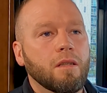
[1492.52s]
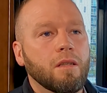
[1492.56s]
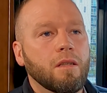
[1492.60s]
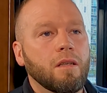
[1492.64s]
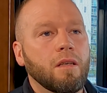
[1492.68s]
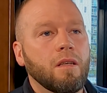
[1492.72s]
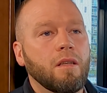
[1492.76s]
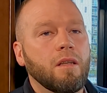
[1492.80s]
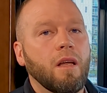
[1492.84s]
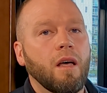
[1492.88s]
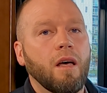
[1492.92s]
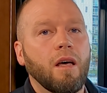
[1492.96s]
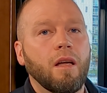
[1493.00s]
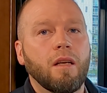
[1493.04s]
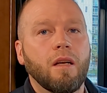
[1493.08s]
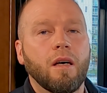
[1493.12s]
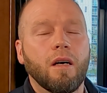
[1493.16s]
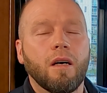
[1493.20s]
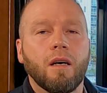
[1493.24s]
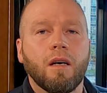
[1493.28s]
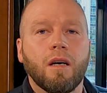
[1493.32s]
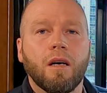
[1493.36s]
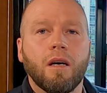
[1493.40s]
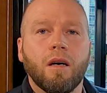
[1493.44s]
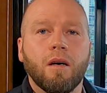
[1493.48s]
And then
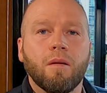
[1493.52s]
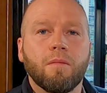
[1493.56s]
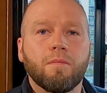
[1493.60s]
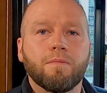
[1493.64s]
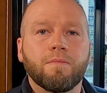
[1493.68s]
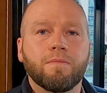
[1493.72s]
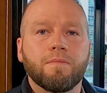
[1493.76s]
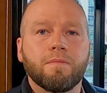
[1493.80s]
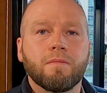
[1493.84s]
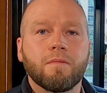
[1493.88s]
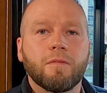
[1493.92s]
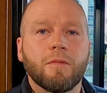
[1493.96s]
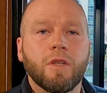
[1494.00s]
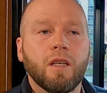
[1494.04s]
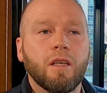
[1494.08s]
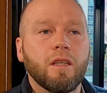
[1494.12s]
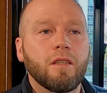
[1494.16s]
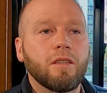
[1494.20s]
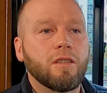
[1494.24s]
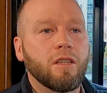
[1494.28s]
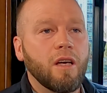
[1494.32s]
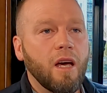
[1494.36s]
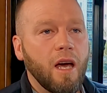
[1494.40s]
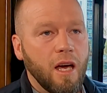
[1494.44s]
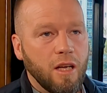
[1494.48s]

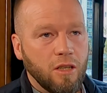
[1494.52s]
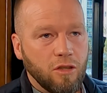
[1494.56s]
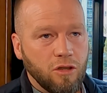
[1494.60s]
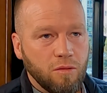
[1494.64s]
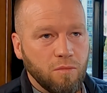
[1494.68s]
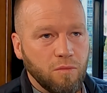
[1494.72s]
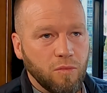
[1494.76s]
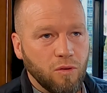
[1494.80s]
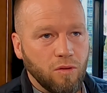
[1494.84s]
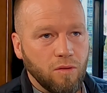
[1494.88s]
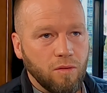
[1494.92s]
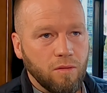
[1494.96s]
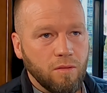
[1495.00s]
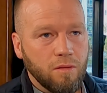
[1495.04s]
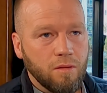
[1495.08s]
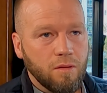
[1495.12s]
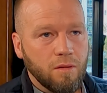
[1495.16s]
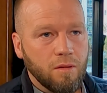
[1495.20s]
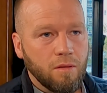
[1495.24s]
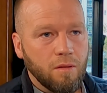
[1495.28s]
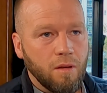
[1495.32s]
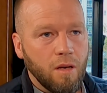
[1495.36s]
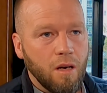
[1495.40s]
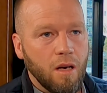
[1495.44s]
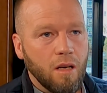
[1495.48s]
intangible,
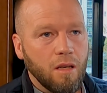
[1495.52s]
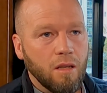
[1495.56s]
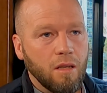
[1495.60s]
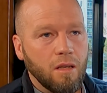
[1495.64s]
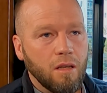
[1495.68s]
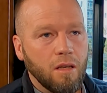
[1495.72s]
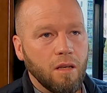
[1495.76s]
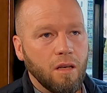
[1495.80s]
right?